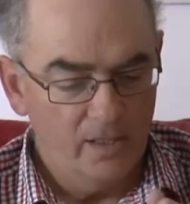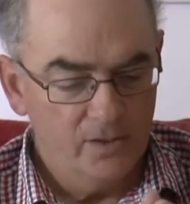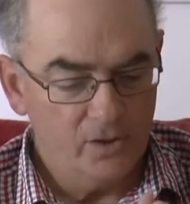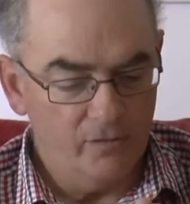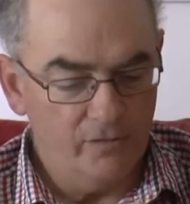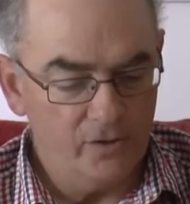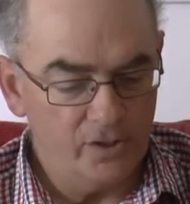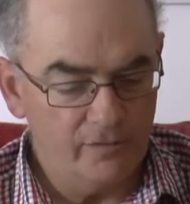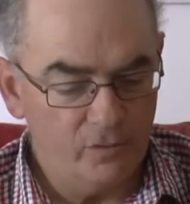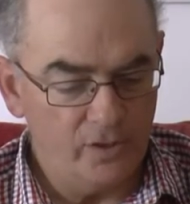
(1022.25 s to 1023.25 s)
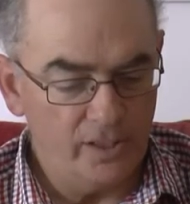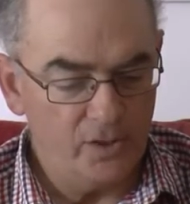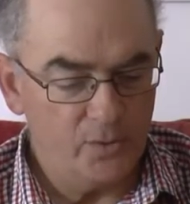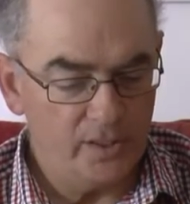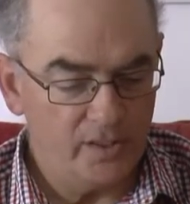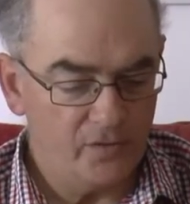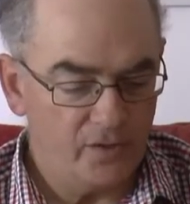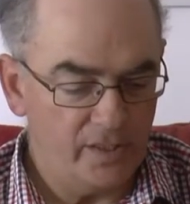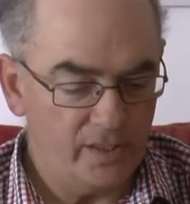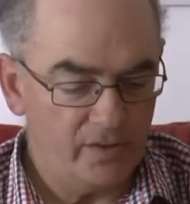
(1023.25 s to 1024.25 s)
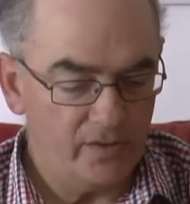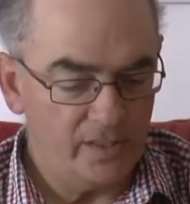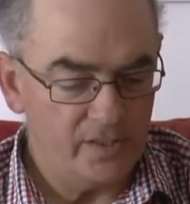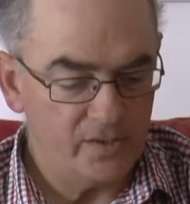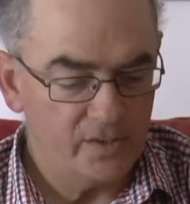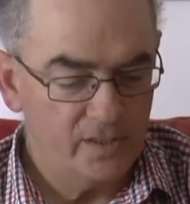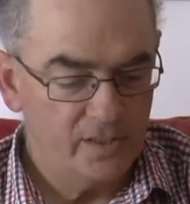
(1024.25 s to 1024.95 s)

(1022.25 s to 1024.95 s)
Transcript: So verses 14 to 23, there are these